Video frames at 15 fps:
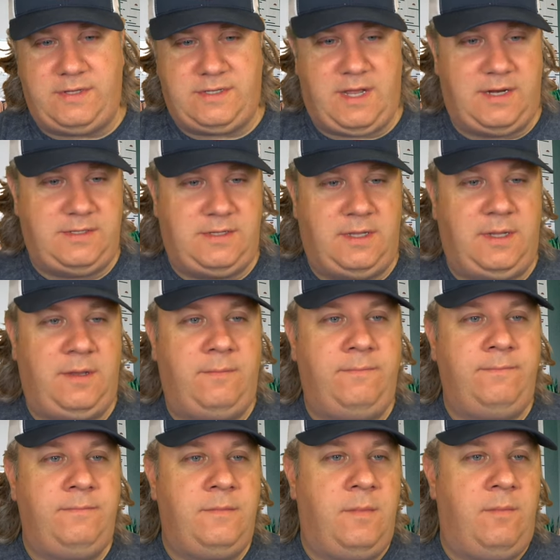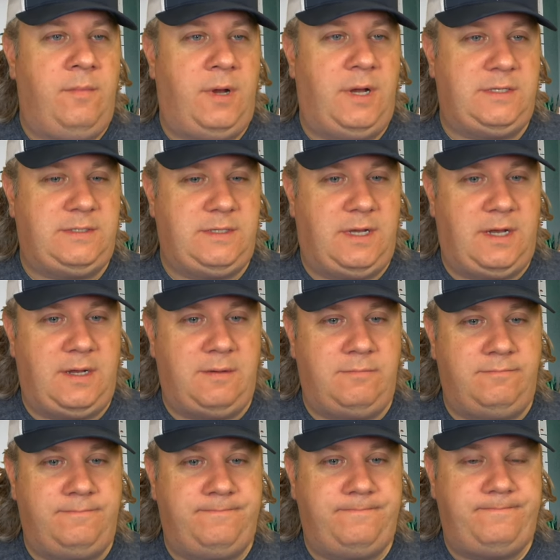It's kind of silly. But,
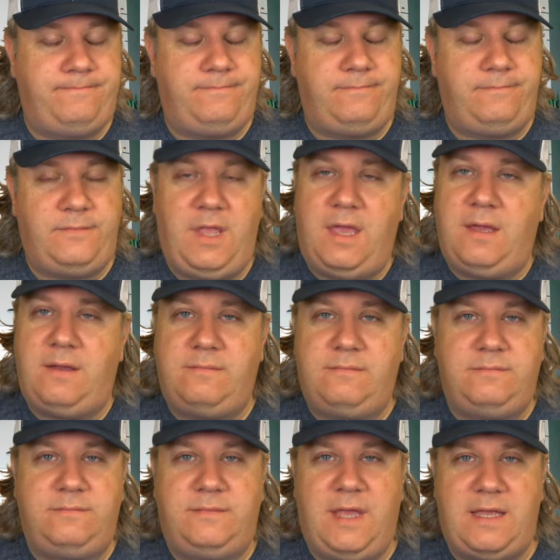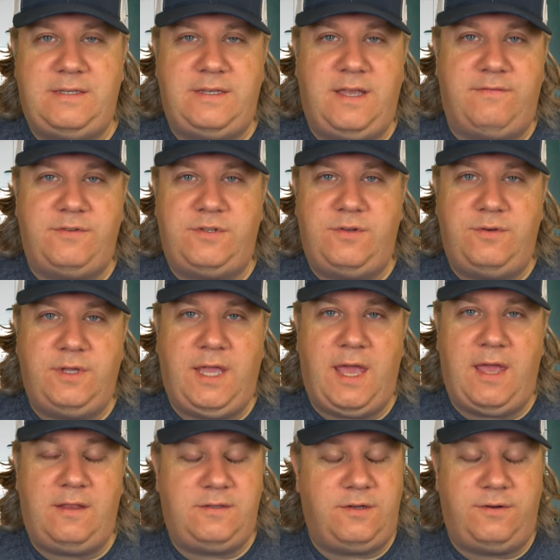um, yeah, thanks again for tuning
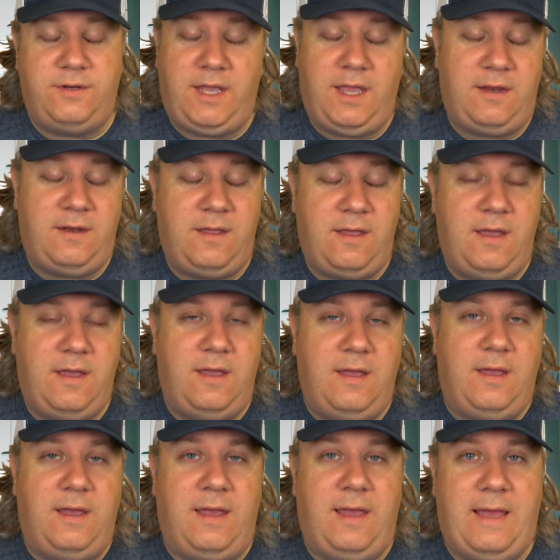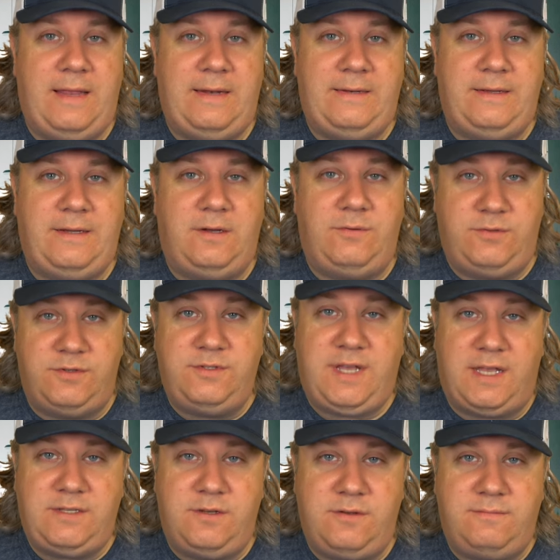in, tuning in, and uh, we'll do this
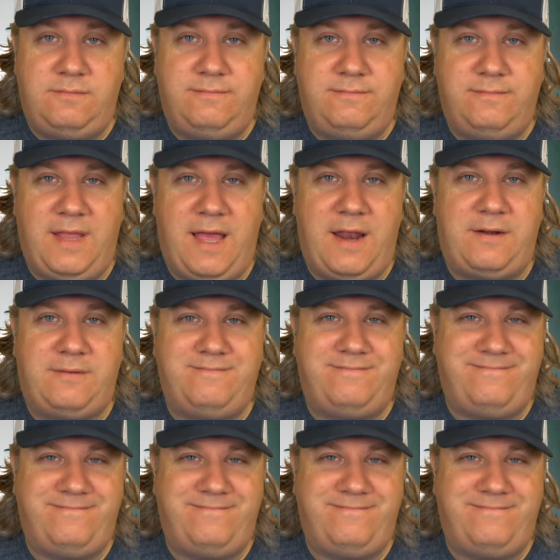again soon. Later.